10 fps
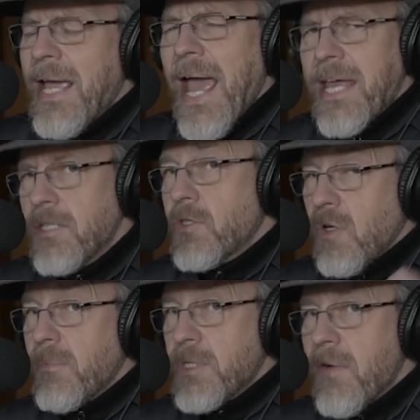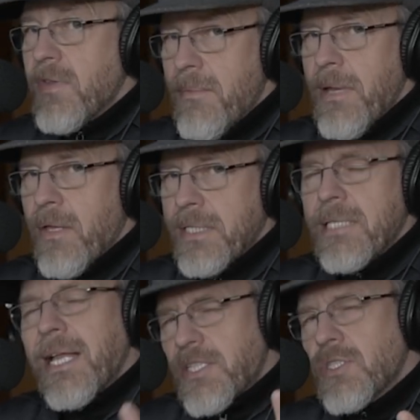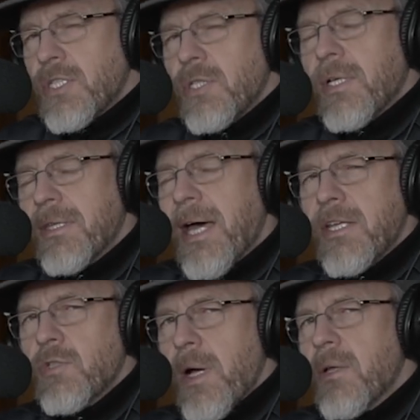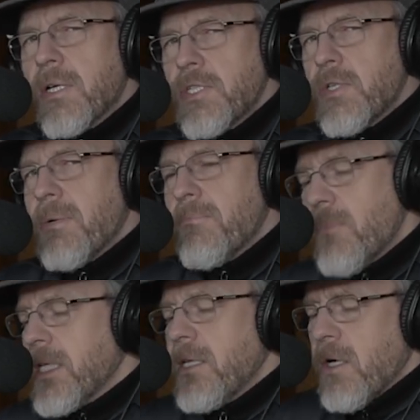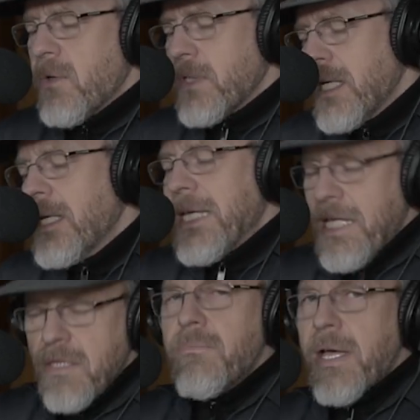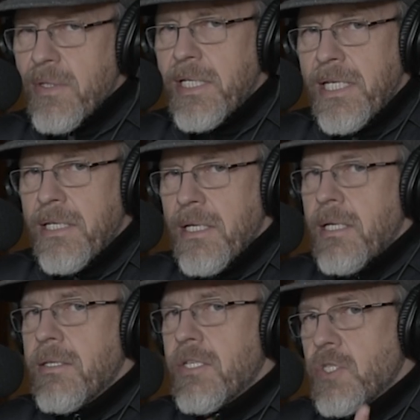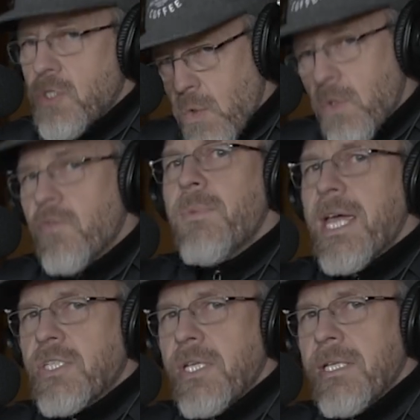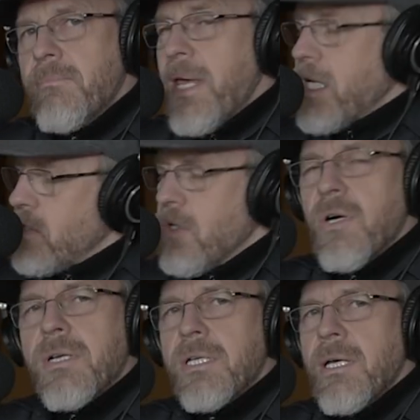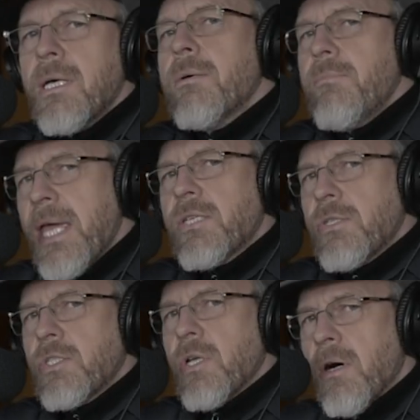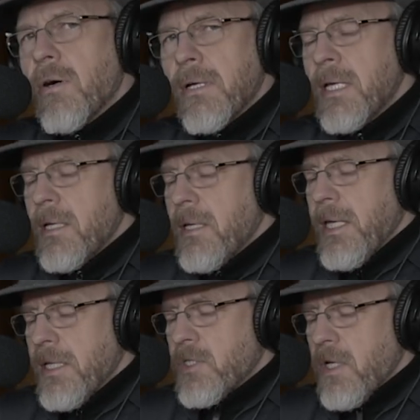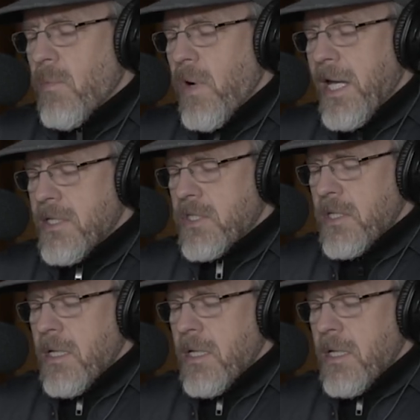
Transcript: And in terms of that melody, let's just look at that as well, because there's a money note in the melody that sort of makes the hook, makes the song in some ways.